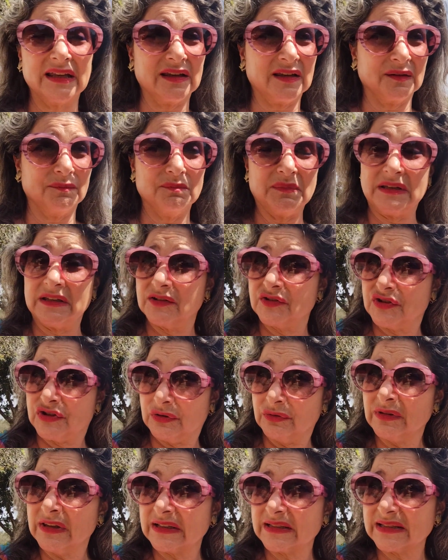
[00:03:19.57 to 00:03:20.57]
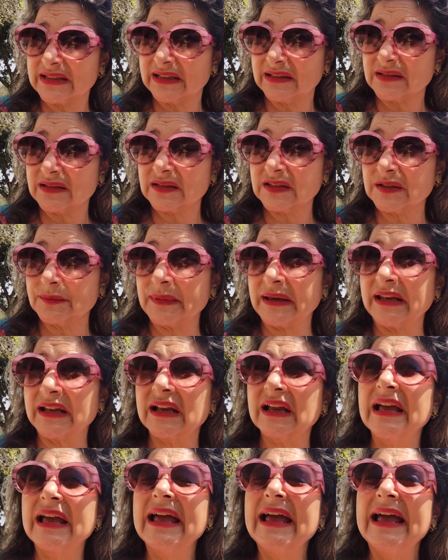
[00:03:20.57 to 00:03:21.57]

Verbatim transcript: it can be a Jew that's anti Semitic.